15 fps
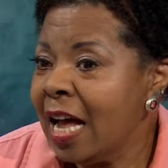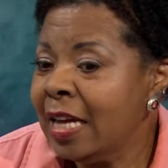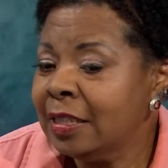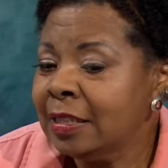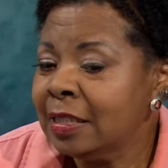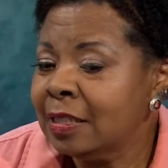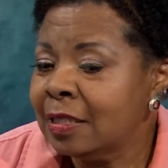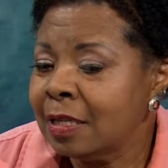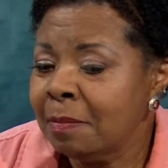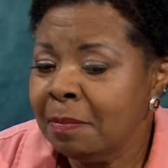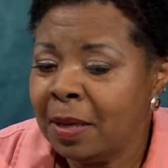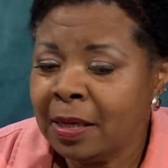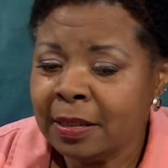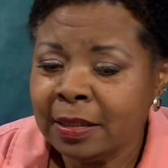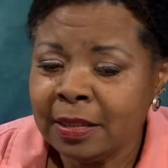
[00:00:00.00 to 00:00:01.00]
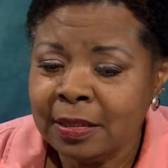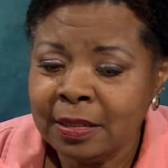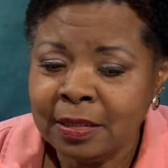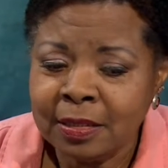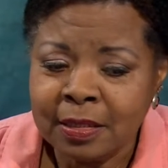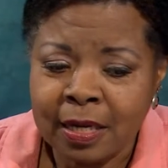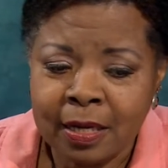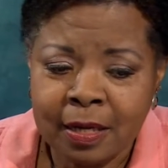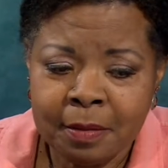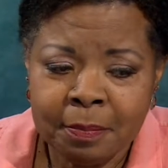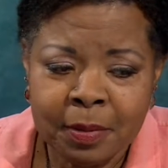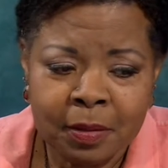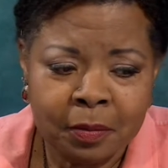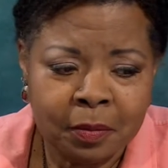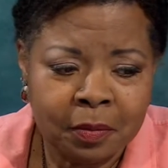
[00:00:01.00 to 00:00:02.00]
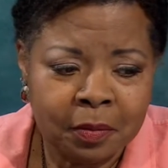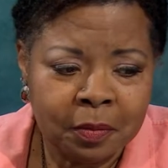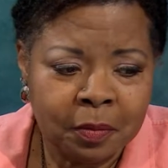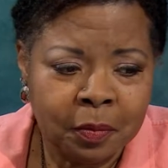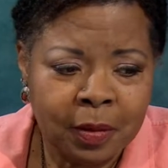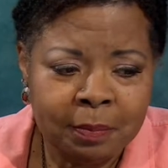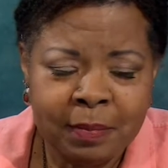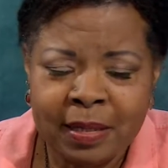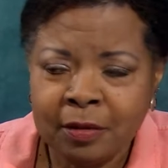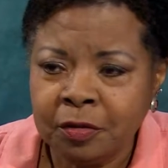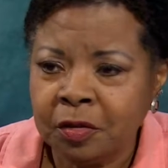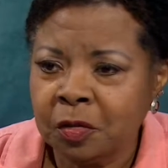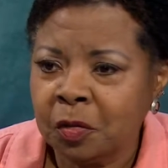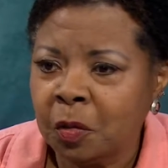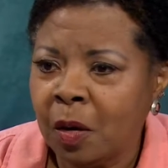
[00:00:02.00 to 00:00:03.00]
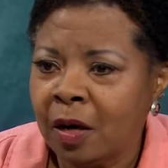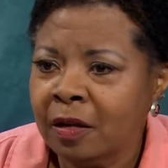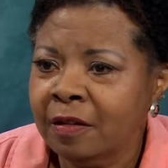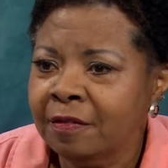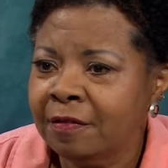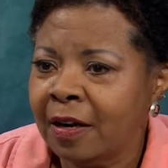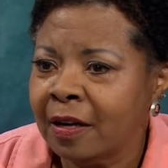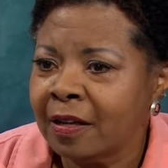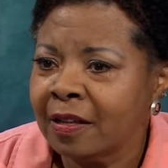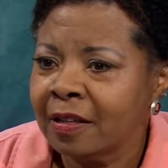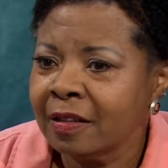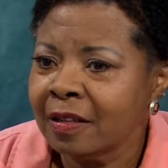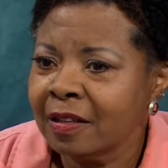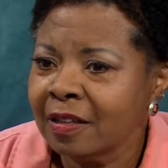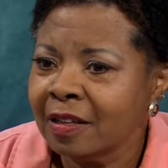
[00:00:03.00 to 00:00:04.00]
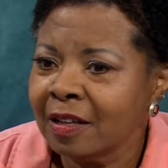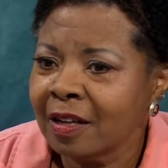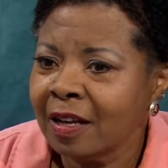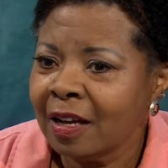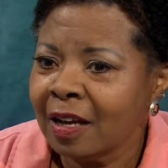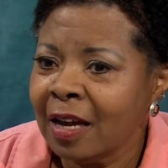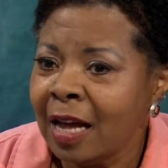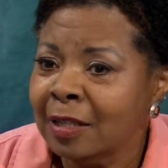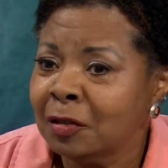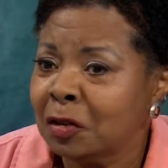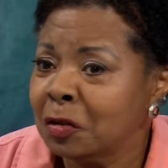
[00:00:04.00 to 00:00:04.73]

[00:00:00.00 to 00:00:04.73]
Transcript: And did somebody say, but what makes you qualified? Oh. As